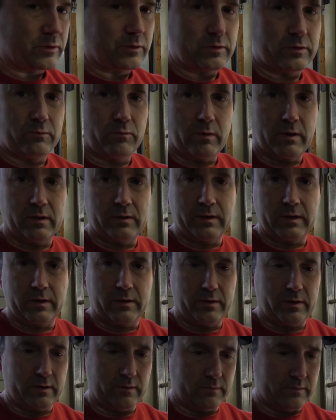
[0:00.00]
good welding
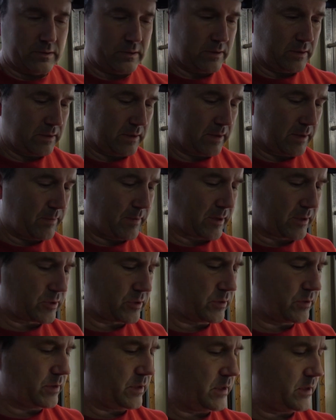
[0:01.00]
gloves. I'm
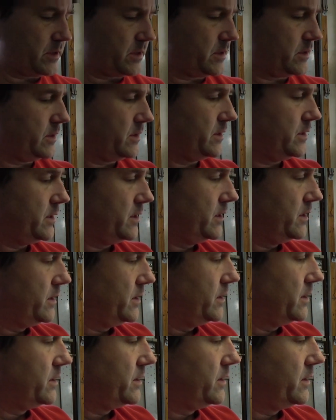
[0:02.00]
actually
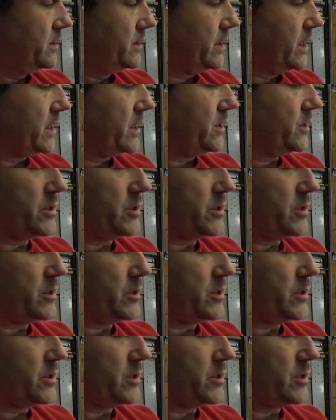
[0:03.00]
liking